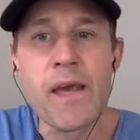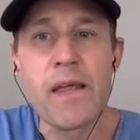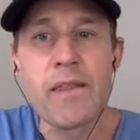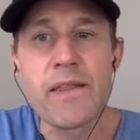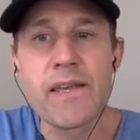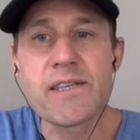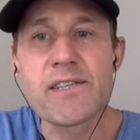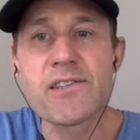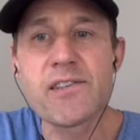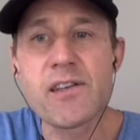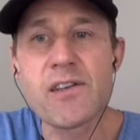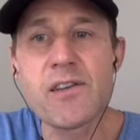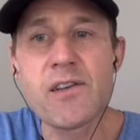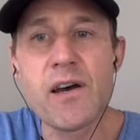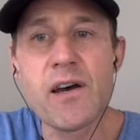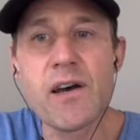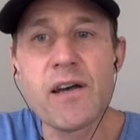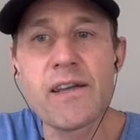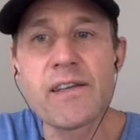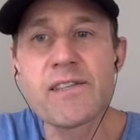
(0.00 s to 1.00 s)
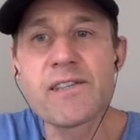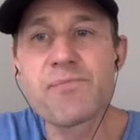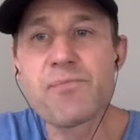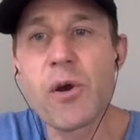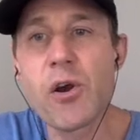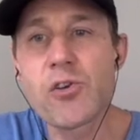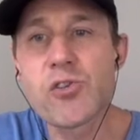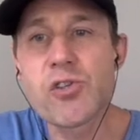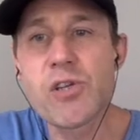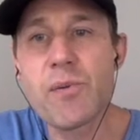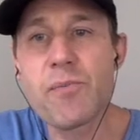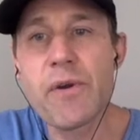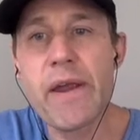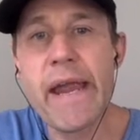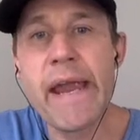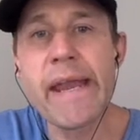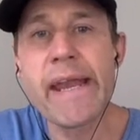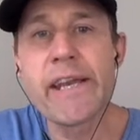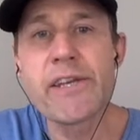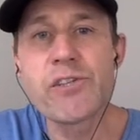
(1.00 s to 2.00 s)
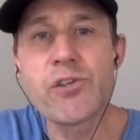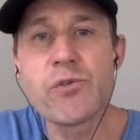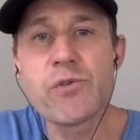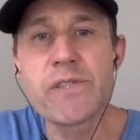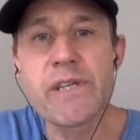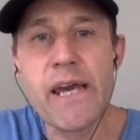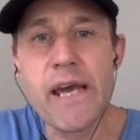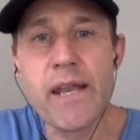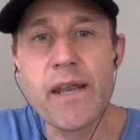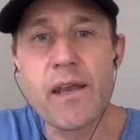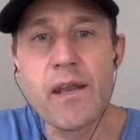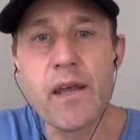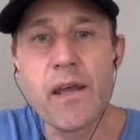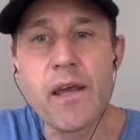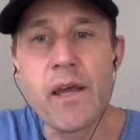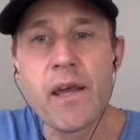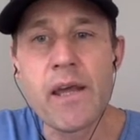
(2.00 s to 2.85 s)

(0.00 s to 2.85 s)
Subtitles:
This is parcel number 8210.